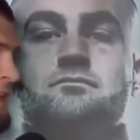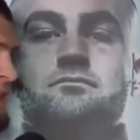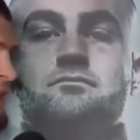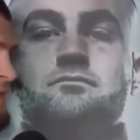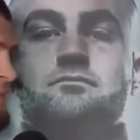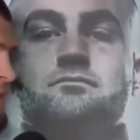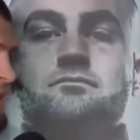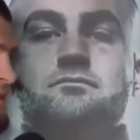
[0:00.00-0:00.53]

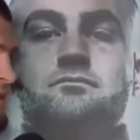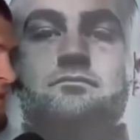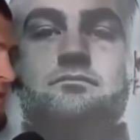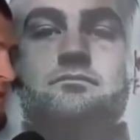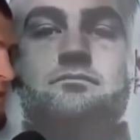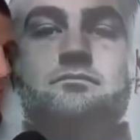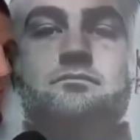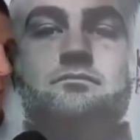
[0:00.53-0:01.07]

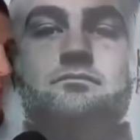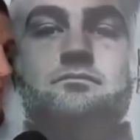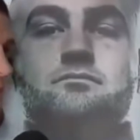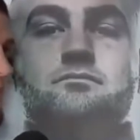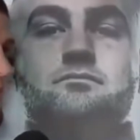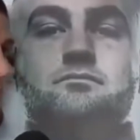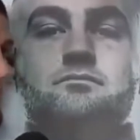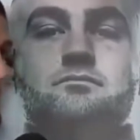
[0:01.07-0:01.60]

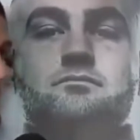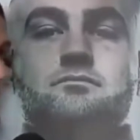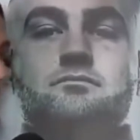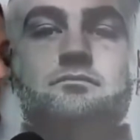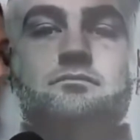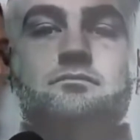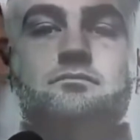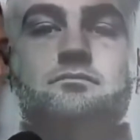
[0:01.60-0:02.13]

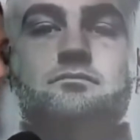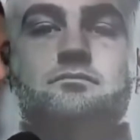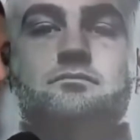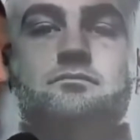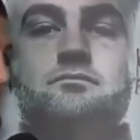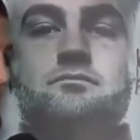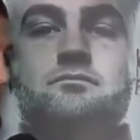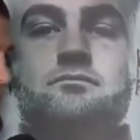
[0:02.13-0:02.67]

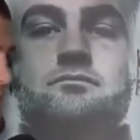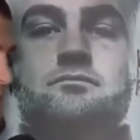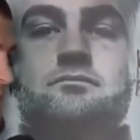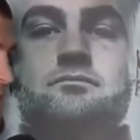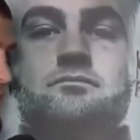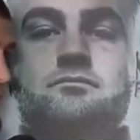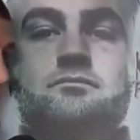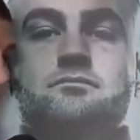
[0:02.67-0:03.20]

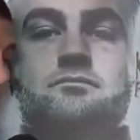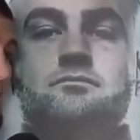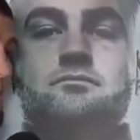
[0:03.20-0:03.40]
[no speech]